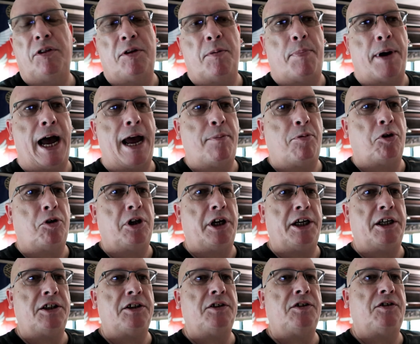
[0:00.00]
The Bible
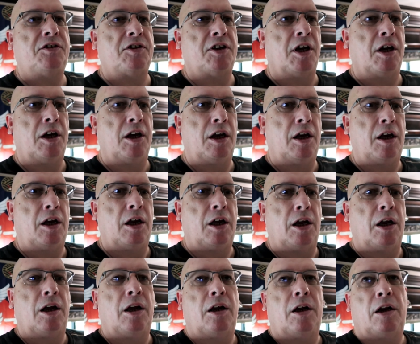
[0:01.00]
is,
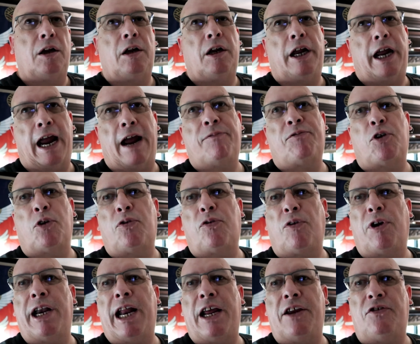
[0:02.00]
after
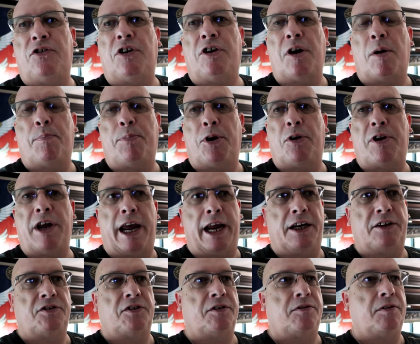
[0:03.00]
3 days you dump your
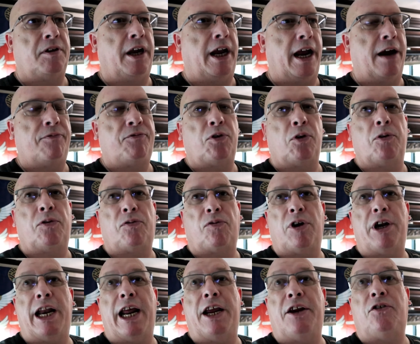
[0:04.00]
tanks. After
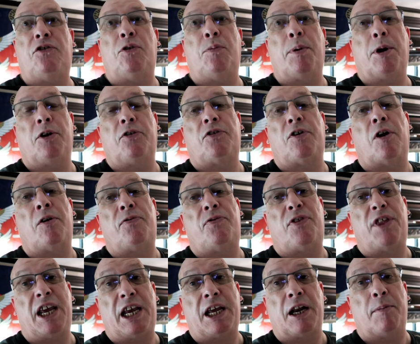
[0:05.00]
3 days you better start
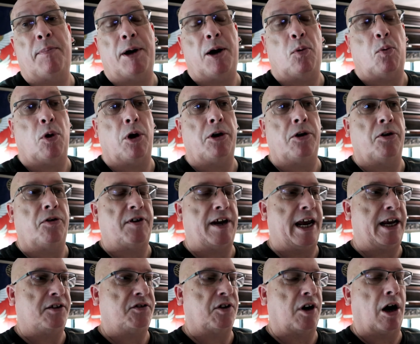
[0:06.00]
thinking about where your
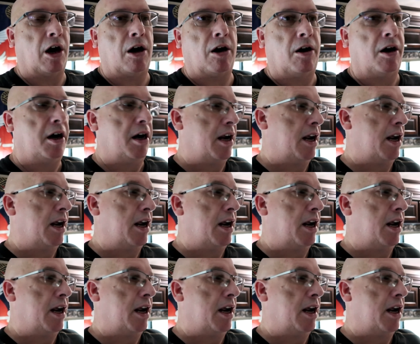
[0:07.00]
tanks are.